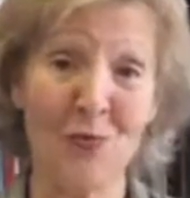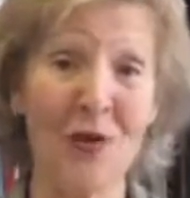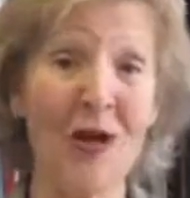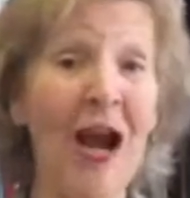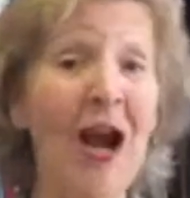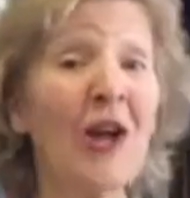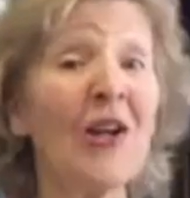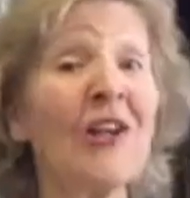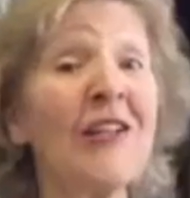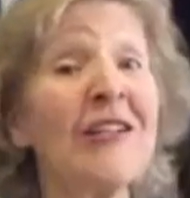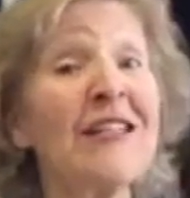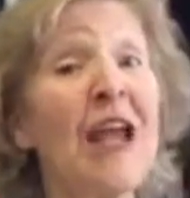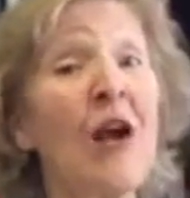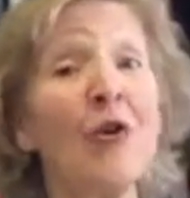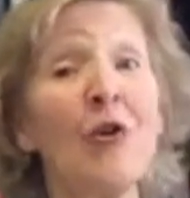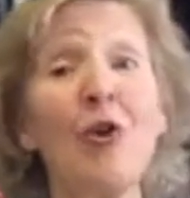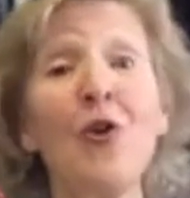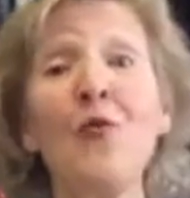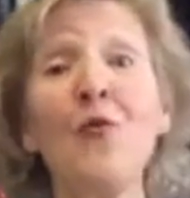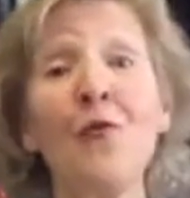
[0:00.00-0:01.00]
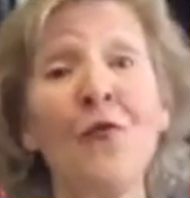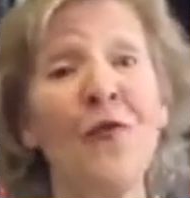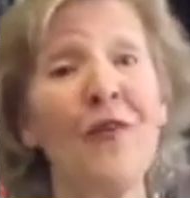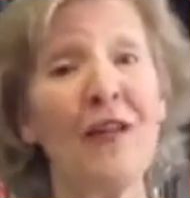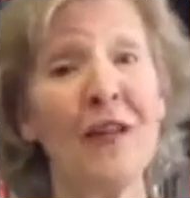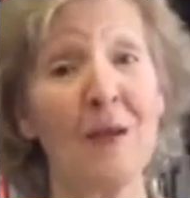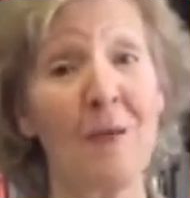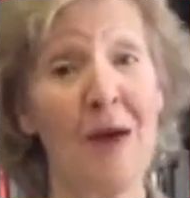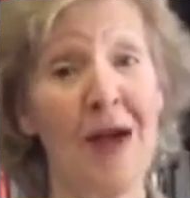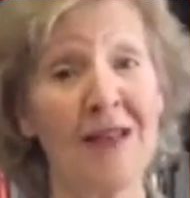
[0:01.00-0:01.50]
Regardless how you
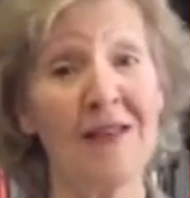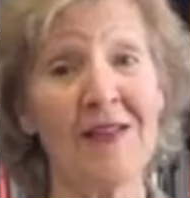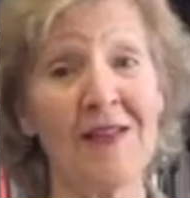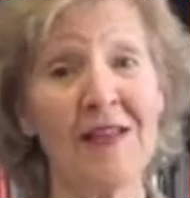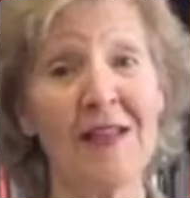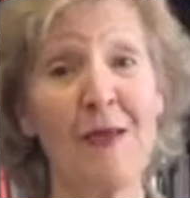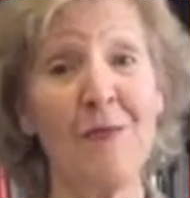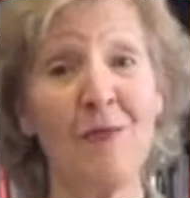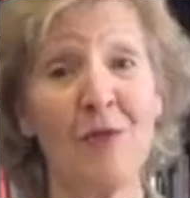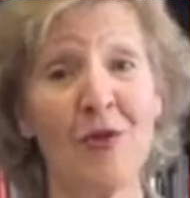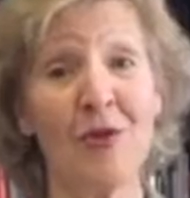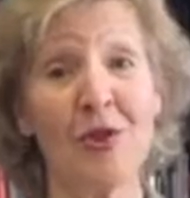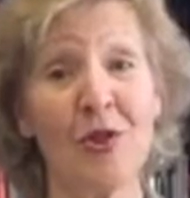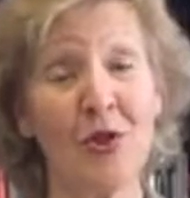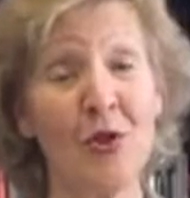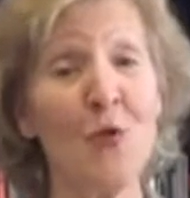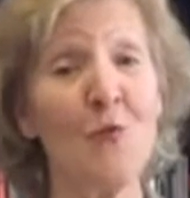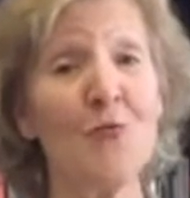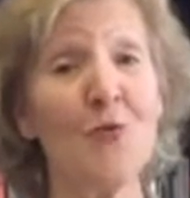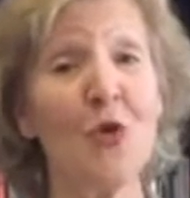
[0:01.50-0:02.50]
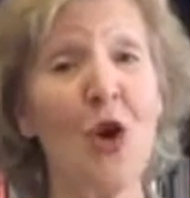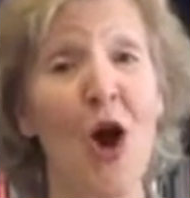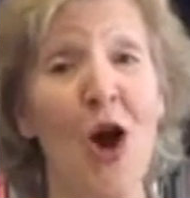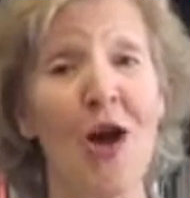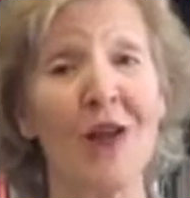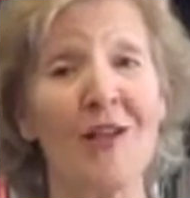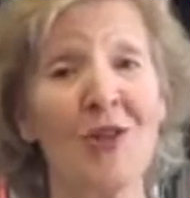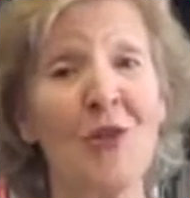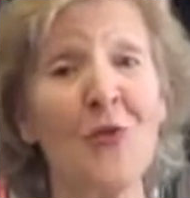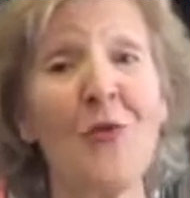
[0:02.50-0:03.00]
feel about Snoop, Snoop
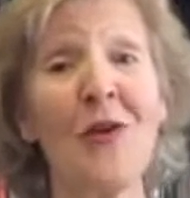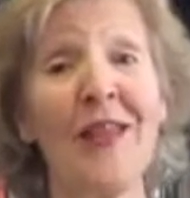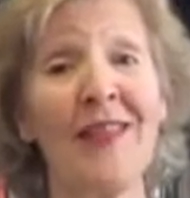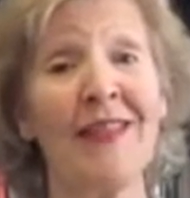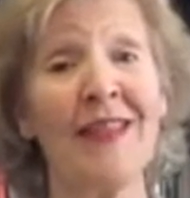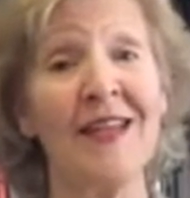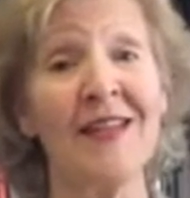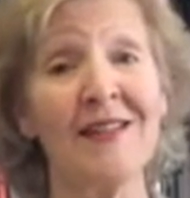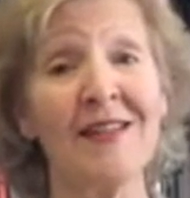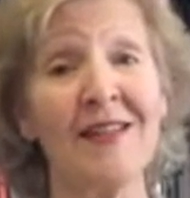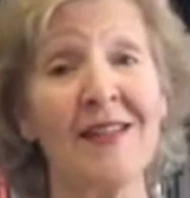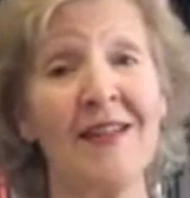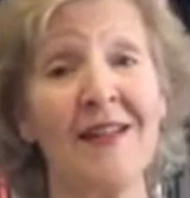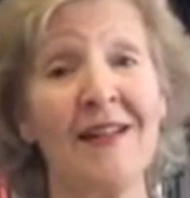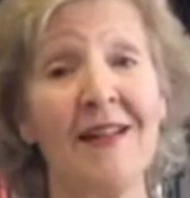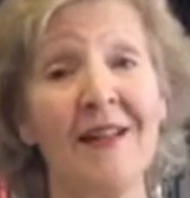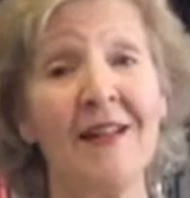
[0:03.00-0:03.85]
Dogg doing this,